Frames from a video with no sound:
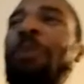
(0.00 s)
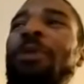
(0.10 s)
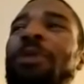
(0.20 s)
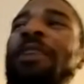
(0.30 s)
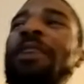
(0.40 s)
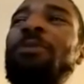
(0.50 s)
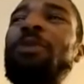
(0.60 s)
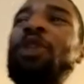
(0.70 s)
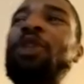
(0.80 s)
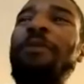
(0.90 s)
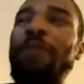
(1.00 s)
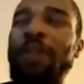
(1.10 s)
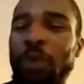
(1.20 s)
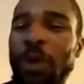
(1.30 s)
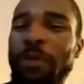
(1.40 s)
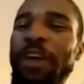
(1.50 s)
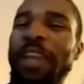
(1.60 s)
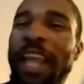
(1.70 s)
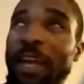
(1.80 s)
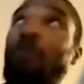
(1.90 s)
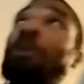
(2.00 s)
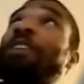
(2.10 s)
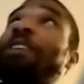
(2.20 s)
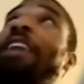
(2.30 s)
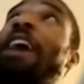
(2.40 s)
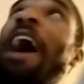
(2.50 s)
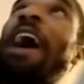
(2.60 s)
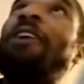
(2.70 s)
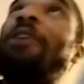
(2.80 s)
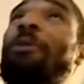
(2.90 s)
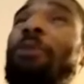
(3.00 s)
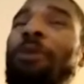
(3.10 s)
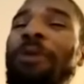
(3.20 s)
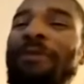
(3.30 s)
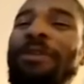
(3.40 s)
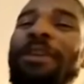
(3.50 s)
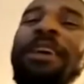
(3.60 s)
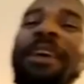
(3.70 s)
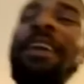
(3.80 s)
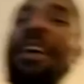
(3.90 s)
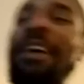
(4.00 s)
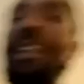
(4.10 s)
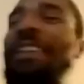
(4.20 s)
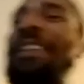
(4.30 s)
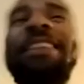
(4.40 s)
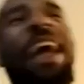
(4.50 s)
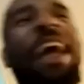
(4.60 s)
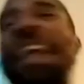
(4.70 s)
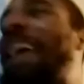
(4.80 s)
things, but you have a Swiffer that can reach kind of higher up or whatever, I get